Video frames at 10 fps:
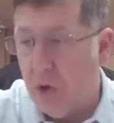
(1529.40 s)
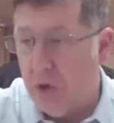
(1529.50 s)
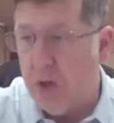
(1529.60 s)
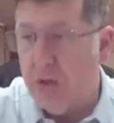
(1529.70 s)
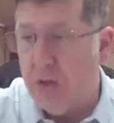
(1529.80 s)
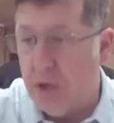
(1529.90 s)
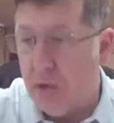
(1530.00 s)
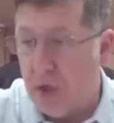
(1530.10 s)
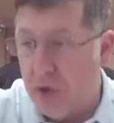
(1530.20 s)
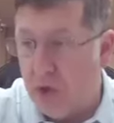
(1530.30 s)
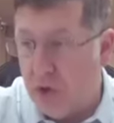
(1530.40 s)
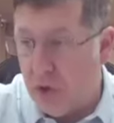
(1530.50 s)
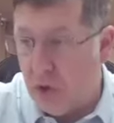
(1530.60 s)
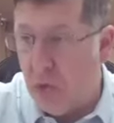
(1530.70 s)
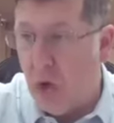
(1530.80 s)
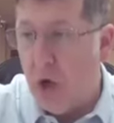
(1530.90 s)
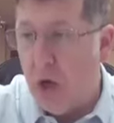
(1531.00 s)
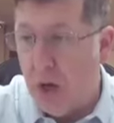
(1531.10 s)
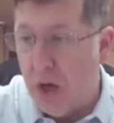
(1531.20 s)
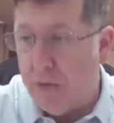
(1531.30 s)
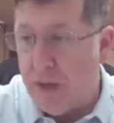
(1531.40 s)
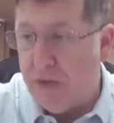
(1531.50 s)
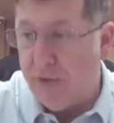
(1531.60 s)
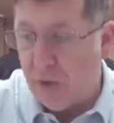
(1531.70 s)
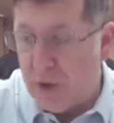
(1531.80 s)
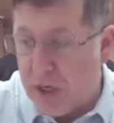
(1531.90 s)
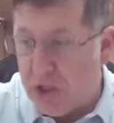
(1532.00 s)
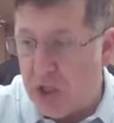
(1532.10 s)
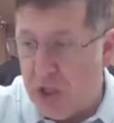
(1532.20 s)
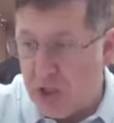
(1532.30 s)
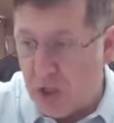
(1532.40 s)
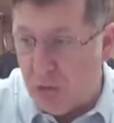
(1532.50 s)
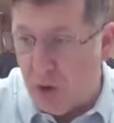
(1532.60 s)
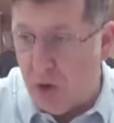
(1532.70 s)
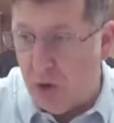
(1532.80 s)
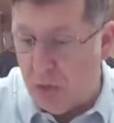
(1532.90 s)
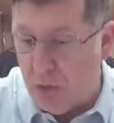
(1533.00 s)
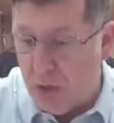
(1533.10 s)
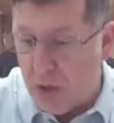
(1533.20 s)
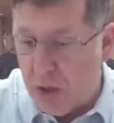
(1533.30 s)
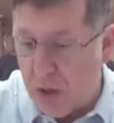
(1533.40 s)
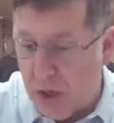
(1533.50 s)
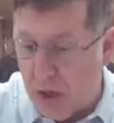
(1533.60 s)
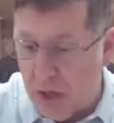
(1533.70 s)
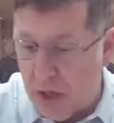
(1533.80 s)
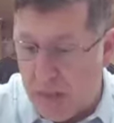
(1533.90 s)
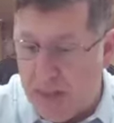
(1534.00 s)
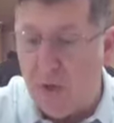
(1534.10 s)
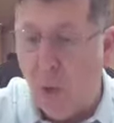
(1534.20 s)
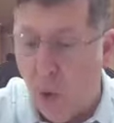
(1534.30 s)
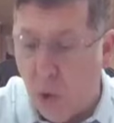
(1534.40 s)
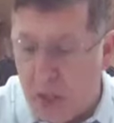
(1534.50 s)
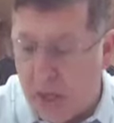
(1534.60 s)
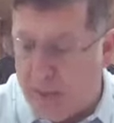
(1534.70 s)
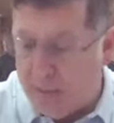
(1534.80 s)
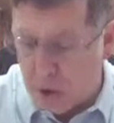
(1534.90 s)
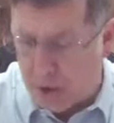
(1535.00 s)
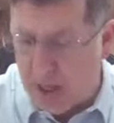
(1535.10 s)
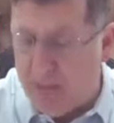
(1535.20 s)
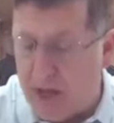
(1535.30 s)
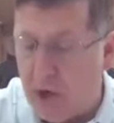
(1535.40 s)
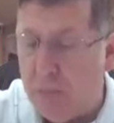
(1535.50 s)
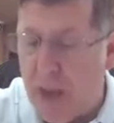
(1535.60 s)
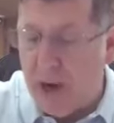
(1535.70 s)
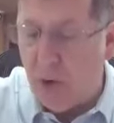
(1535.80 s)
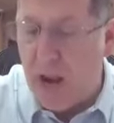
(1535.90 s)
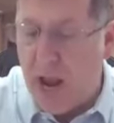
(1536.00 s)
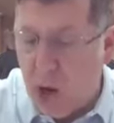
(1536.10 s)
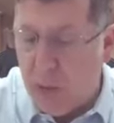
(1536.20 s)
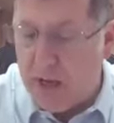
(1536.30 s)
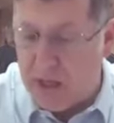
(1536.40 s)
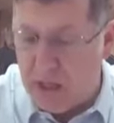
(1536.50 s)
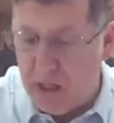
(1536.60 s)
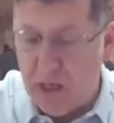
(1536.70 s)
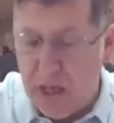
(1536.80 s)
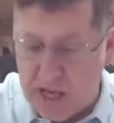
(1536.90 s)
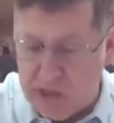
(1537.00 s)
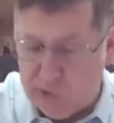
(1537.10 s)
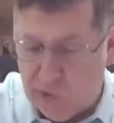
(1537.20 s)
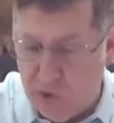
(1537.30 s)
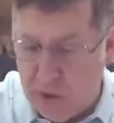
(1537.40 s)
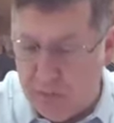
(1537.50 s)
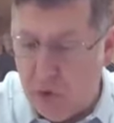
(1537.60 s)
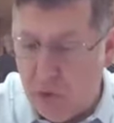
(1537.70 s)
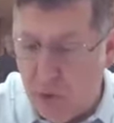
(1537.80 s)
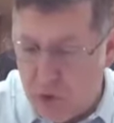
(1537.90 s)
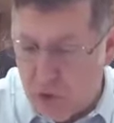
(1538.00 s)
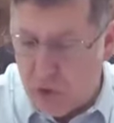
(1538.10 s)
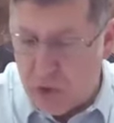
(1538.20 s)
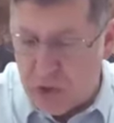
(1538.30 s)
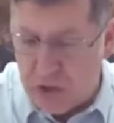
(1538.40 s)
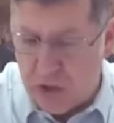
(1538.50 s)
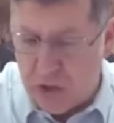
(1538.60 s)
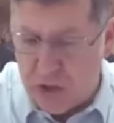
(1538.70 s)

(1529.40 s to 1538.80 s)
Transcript: learning that you can do that for each isaron, and that no matter how many esronim you use,